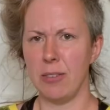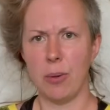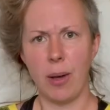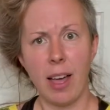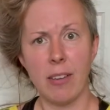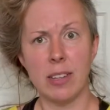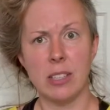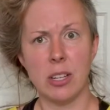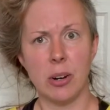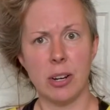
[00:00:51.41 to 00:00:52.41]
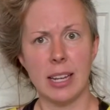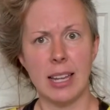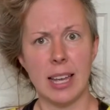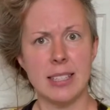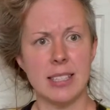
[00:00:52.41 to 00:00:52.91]
If you haven't already
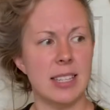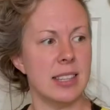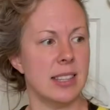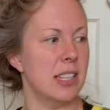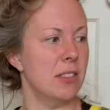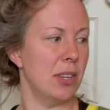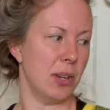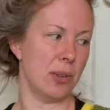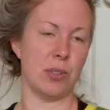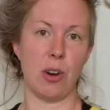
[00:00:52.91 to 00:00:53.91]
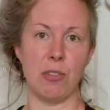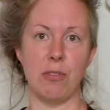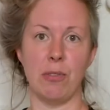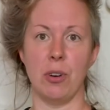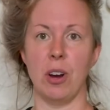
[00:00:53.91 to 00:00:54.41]
guessed it, these videos are
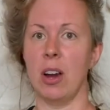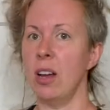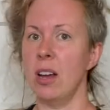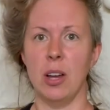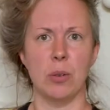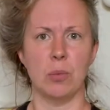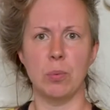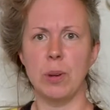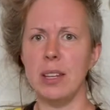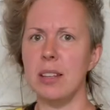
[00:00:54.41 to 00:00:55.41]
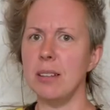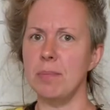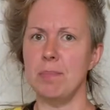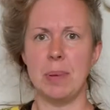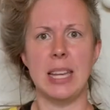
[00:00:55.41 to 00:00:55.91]
for
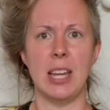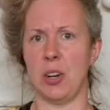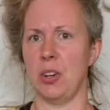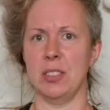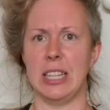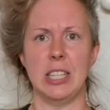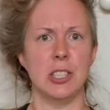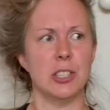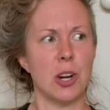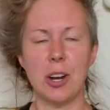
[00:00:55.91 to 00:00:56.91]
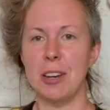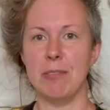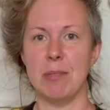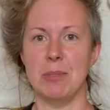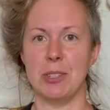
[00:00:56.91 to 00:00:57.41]
real beginners, like starting
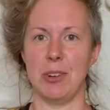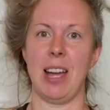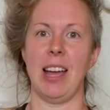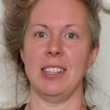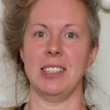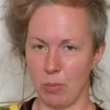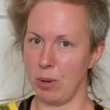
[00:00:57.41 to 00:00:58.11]
from scratch.